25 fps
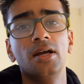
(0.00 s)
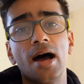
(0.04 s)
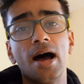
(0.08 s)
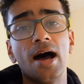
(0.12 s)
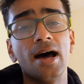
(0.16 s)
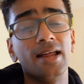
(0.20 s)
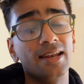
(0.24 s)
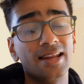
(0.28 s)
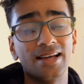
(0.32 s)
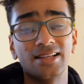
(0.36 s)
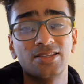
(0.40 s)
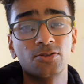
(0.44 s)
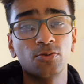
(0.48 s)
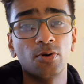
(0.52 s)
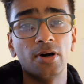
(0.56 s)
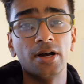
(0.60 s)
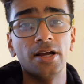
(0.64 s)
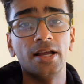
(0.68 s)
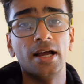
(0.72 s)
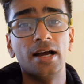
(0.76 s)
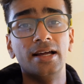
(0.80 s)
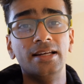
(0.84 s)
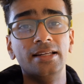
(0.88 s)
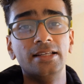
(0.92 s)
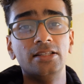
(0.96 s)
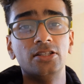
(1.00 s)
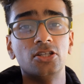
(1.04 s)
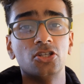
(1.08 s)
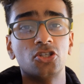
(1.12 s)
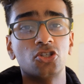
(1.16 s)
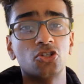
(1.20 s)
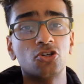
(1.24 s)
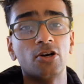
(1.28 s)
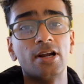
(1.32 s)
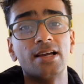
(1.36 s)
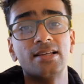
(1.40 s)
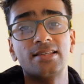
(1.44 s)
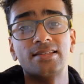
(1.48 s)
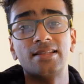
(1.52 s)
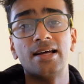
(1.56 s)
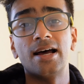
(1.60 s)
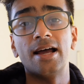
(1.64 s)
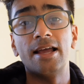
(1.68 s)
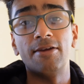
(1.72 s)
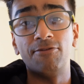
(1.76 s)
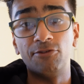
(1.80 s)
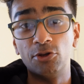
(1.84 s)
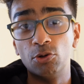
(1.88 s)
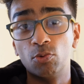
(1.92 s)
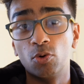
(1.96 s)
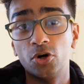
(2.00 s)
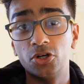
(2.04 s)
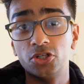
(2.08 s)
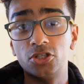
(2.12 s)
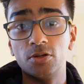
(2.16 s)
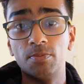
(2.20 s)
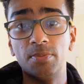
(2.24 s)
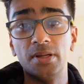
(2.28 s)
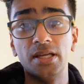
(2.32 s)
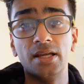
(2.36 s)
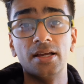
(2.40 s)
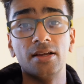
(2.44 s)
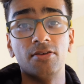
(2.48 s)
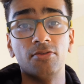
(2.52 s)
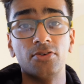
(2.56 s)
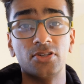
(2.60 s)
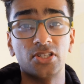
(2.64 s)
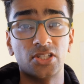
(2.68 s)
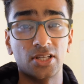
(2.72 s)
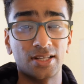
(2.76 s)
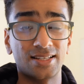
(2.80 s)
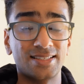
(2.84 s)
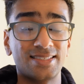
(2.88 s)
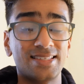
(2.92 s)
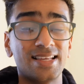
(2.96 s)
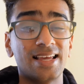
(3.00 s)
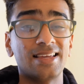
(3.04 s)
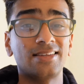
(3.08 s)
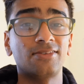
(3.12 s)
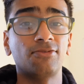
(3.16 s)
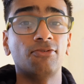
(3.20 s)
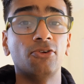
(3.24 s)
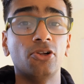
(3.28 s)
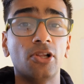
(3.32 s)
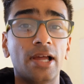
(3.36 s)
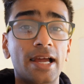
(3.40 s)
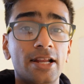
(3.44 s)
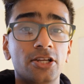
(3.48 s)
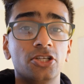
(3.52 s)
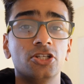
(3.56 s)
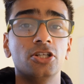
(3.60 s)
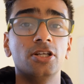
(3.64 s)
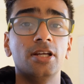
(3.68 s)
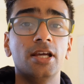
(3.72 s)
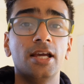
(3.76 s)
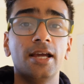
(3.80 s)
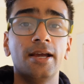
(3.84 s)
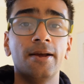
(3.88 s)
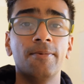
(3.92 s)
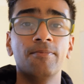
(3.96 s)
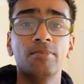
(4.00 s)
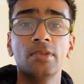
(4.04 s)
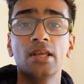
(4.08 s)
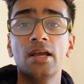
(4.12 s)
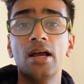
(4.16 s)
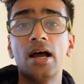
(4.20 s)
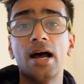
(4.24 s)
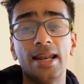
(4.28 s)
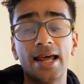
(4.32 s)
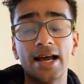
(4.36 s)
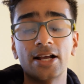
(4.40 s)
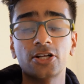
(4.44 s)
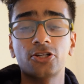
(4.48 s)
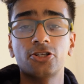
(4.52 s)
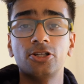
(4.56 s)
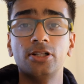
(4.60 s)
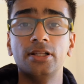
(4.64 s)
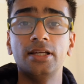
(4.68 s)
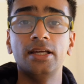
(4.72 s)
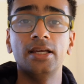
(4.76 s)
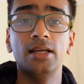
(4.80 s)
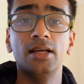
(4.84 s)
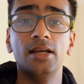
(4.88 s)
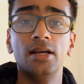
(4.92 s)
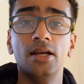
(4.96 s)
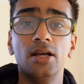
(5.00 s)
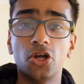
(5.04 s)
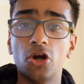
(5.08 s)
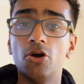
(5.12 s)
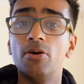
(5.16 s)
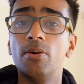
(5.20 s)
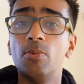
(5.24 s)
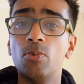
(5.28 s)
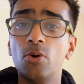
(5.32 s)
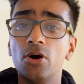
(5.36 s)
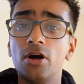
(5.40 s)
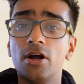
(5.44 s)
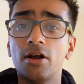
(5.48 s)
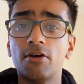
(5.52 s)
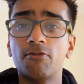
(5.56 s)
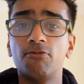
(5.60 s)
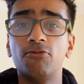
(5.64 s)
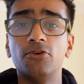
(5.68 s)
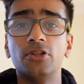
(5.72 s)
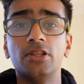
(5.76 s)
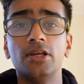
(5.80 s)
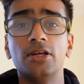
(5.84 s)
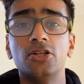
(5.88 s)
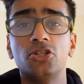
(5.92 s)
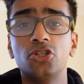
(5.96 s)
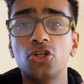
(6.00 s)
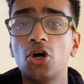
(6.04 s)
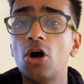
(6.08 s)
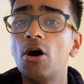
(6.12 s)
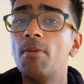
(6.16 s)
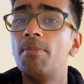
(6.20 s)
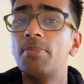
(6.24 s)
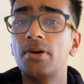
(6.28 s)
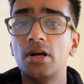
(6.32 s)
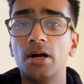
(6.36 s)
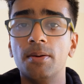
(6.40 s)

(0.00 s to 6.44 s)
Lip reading: And that's why I need to stress that if you want to be a successful engineer and actually go work for the top